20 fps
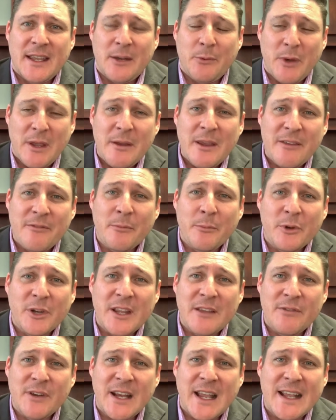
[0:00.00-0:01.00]
We even
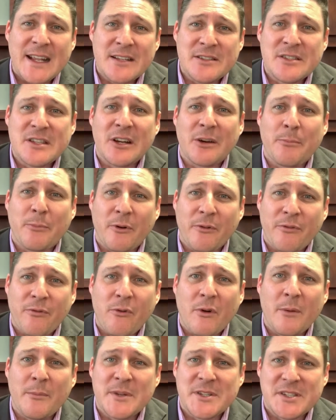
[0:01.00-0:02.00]
believe it aids their
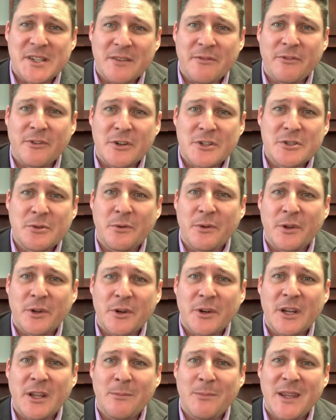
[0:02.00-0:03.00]
performance in virtual
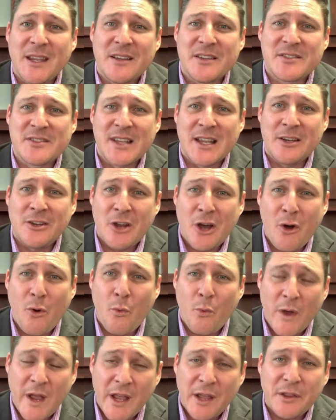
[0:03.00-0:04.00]
learning because they know
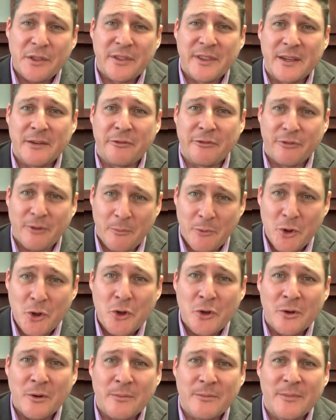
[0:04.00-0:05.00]
with and from
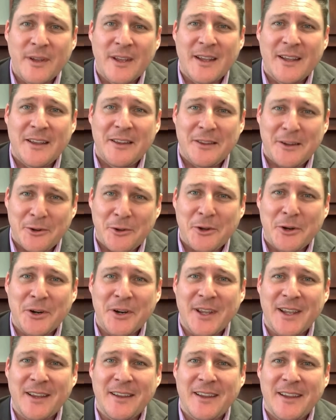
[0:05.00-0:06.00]
whom they're
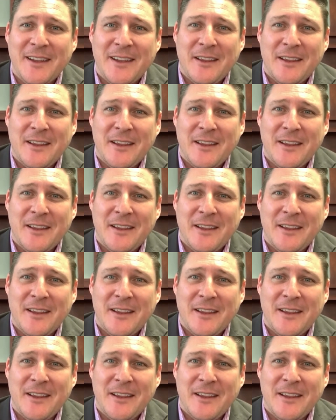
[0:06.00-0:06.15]
learning.